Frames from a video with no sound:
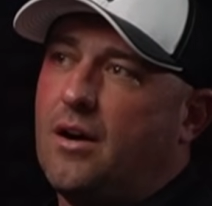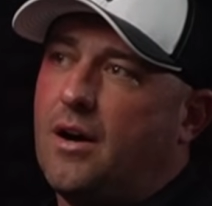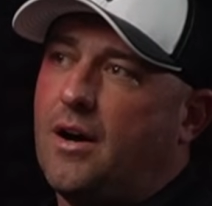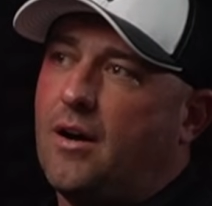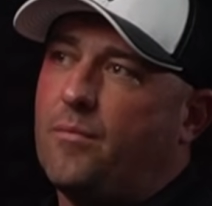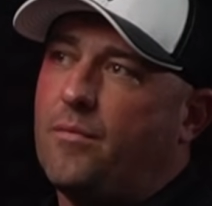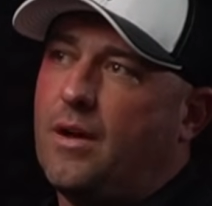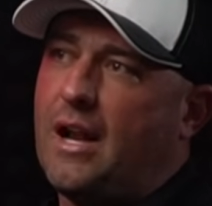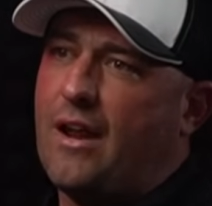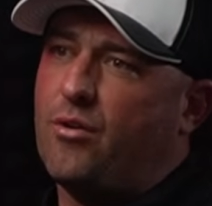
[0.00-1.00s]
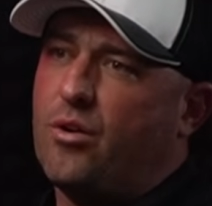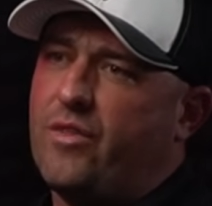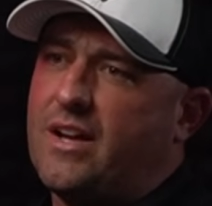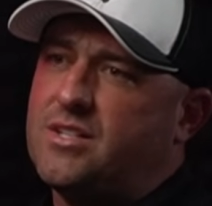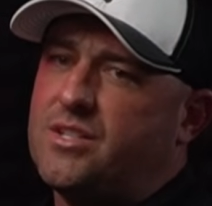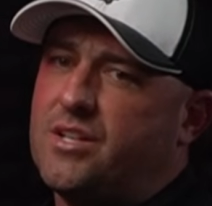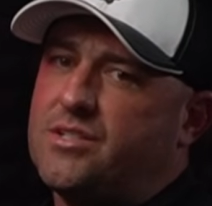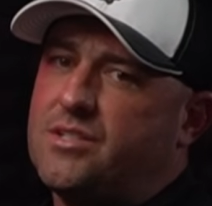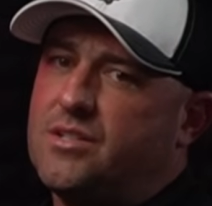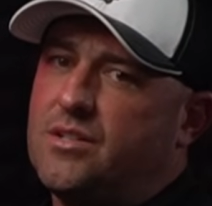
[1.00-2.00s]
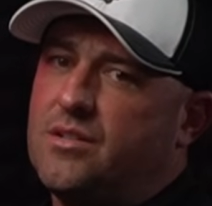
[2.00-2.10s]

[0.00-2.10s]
Um, and I don't know if that's just,